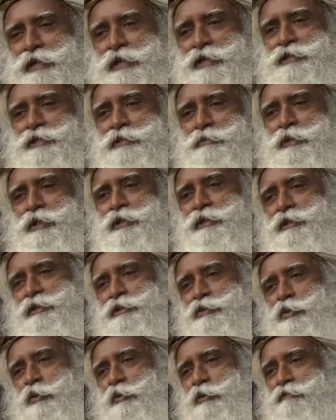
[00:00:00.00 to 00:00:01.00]
we estimate
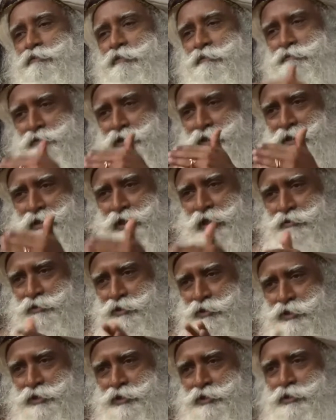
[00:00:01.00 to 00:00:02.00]
it's over
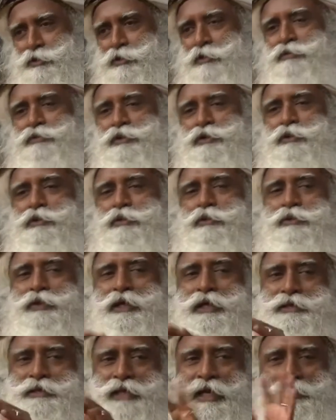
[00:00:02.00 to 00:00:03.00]
15,000 years ago. We don't know
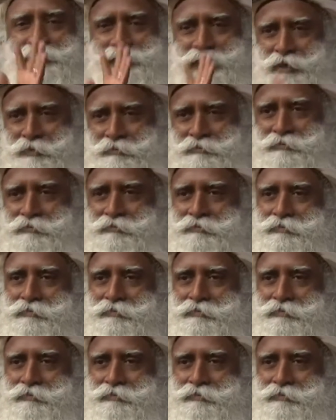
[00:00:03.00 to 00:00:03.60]
the exact time.